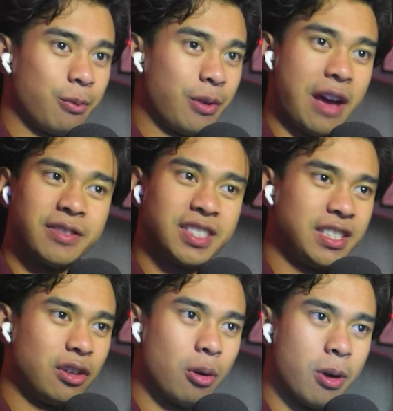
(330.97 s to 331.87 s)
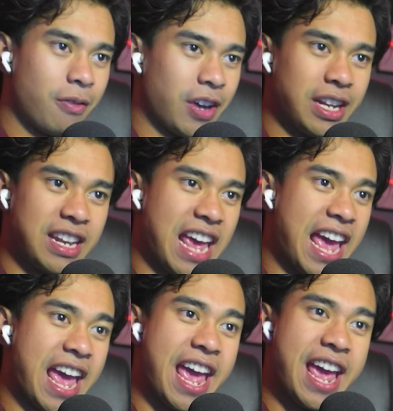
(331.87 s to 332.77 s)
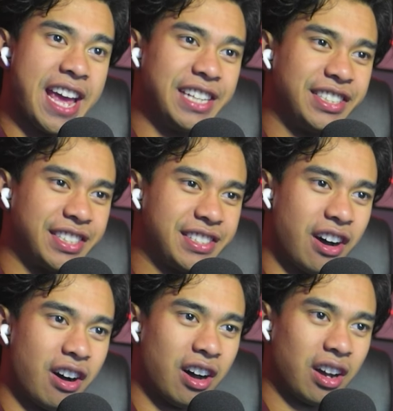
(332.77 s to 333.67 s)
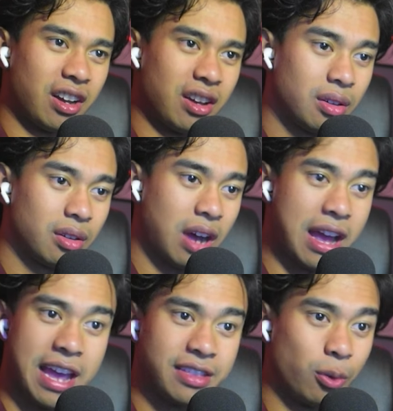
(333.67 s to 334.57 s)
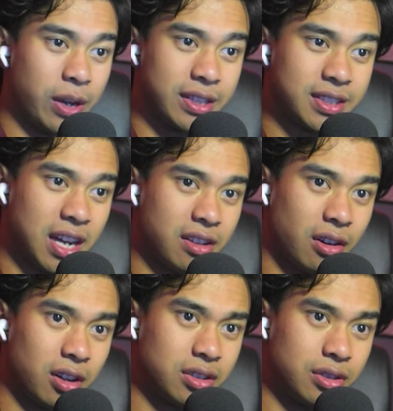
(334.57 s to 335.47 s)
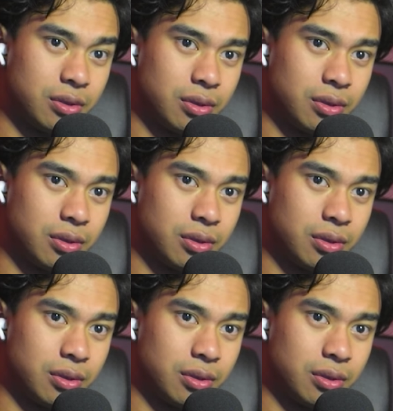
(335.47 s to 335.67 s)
We haven't seen Nobara fight in ages, dog. I hate the way this guy talks to.